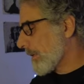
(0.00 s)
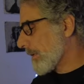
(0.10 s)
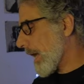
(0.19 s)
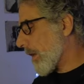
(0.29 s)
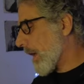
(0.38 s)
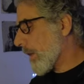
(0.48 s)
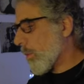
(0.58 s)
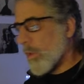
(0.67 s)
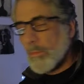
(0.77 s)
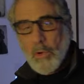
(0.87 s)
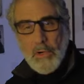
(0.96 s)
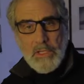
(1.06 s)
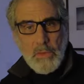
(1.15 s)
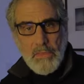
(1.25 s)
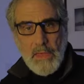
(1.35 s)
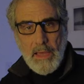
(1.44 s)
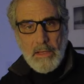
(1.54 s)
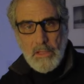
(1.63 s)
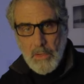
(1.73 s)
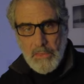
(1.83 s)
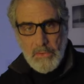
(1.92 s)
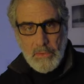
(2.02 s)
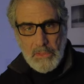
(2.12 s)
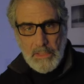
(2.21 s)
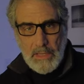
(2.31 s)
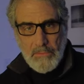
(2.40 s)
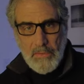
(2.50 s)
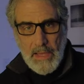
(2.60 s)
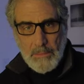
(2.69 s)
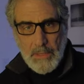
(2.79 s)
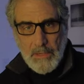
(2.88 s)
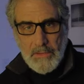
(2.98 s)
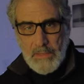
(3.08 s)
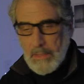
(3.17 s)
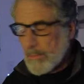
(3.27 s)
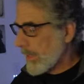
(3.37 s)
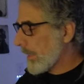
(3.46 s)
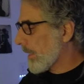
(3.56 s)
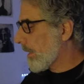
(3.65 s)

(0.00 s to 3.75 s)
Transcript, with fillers: Now, I won't bore you with that, going through and looking for that part of it, but